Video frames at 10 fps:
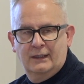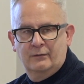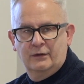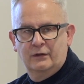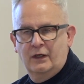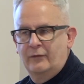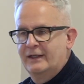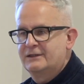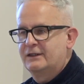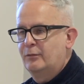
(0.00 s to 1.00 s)
you going
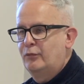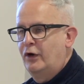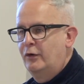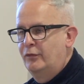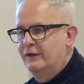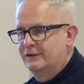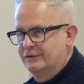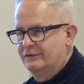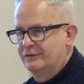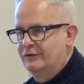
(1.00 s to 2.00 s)
into the appropriate
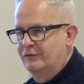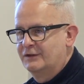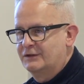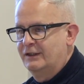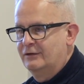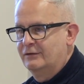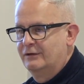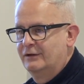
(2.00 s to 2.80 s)
governance cycle.